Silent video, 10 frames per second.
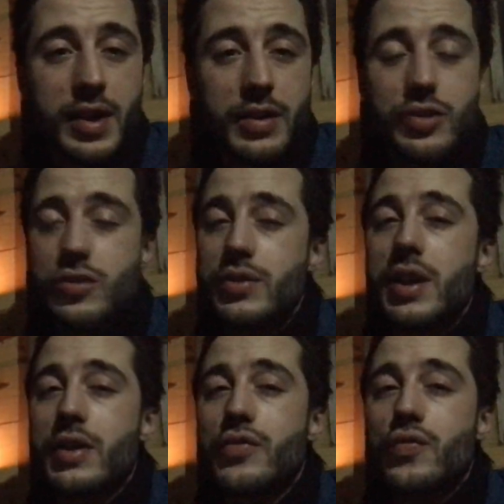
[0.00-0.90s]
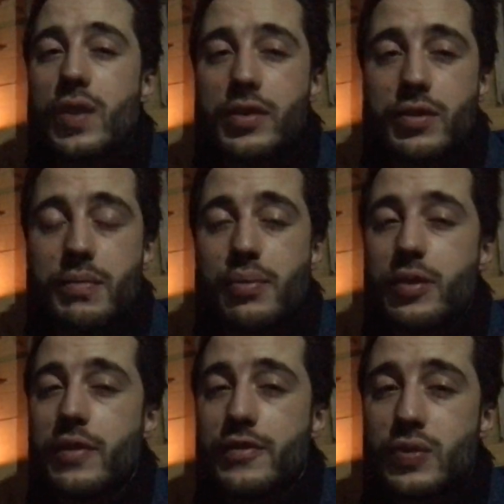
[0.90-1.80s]
You should not run to the
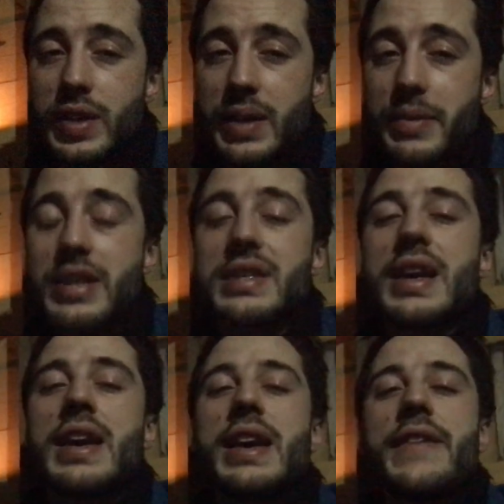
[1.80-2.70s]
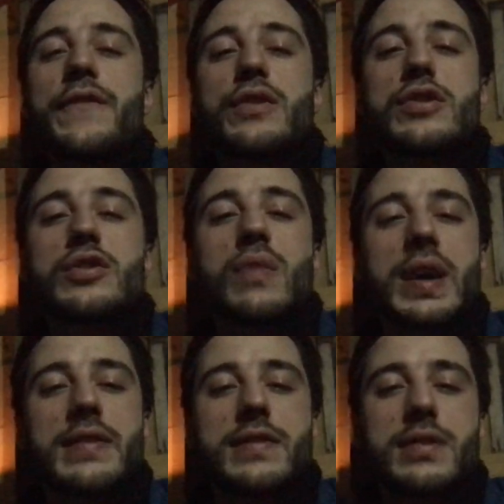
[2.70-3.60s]
point of sweating because if you
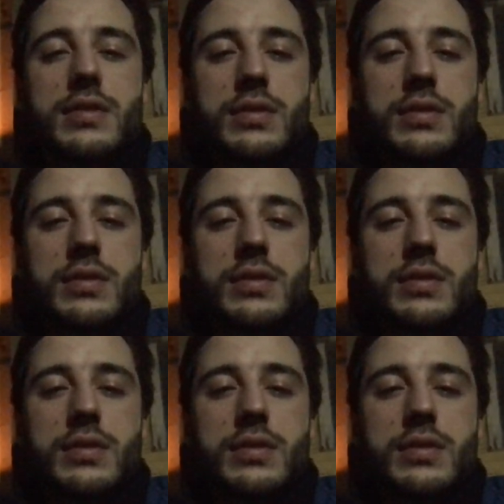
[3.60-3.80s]
sweat,